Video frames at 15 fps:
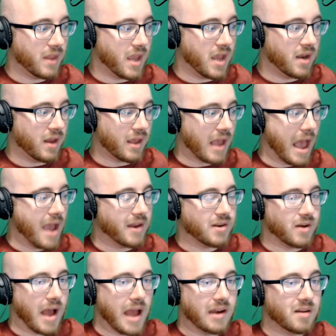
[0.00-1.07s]
And like
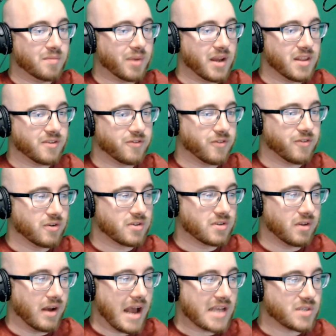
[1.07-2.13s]
I didn't play
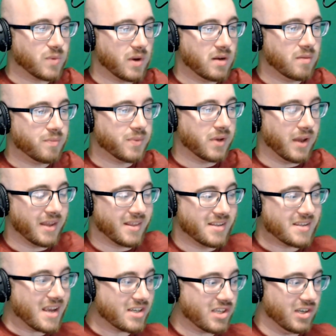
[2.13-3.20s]
the last one, but like
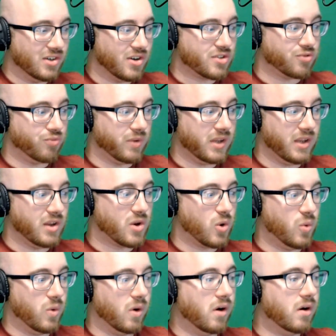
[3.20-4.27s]
this actually looks really
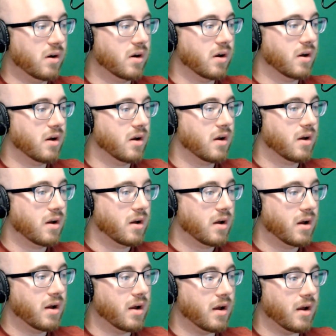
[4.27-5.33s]
cool.
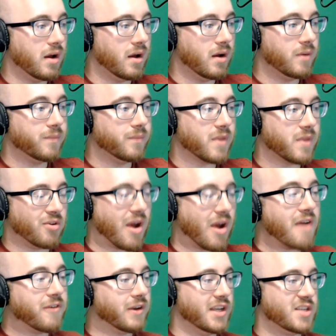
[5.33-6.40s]
I mean, graphically
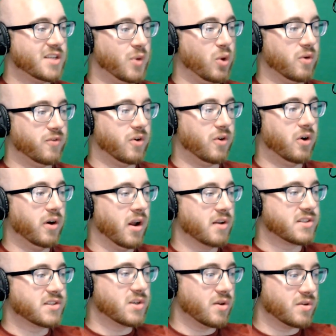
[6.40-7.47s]
it's beautiful, and also
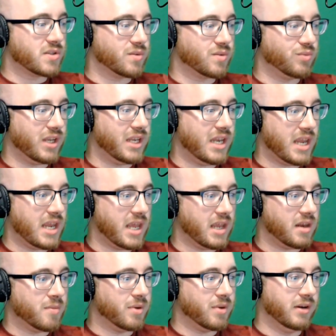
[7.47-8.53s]
there's some really neat
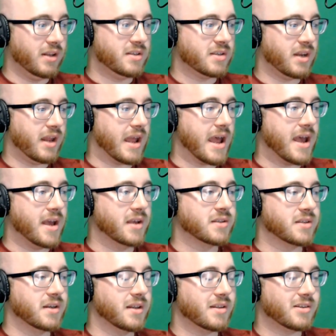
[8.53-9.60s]
abilities that he has, and
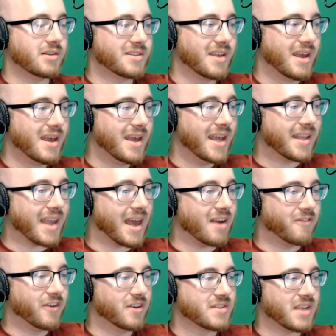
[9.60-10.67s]
it kind of feels
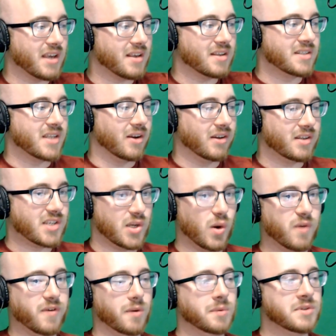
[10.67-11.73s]
like Zelda 2 if it
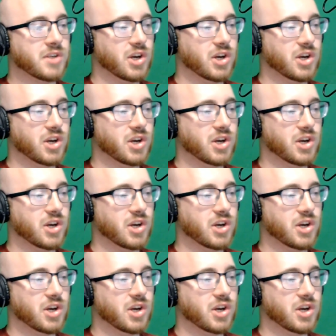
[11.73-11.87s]
was good.